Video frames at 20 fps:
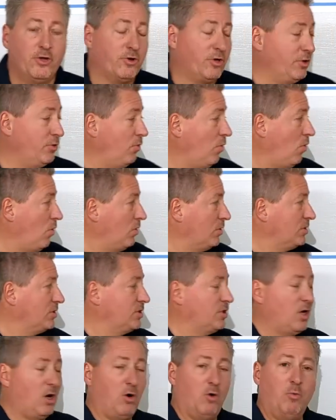You can
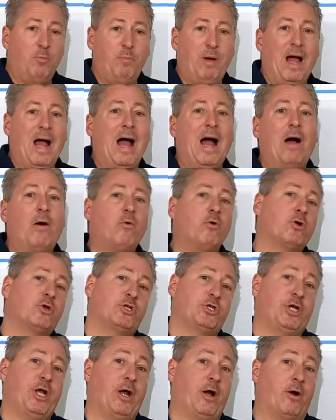also power
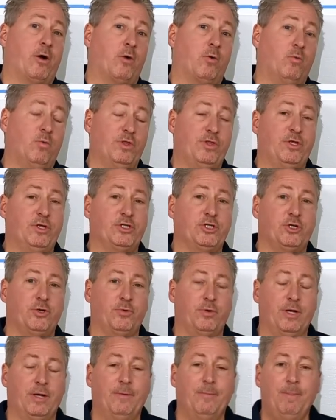share with this
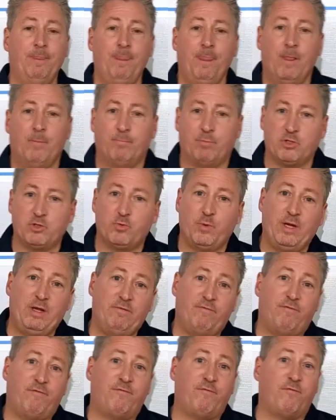unit
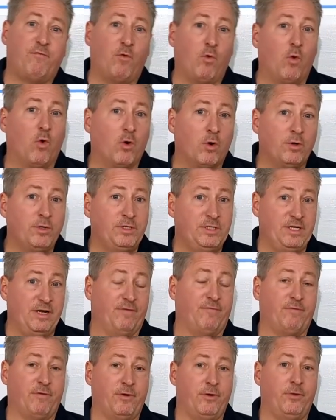between four
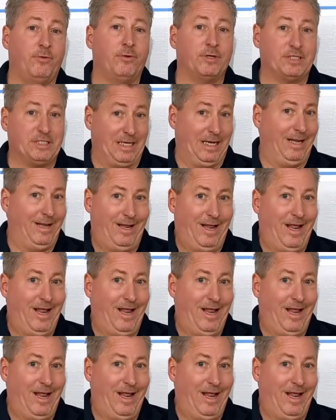different units.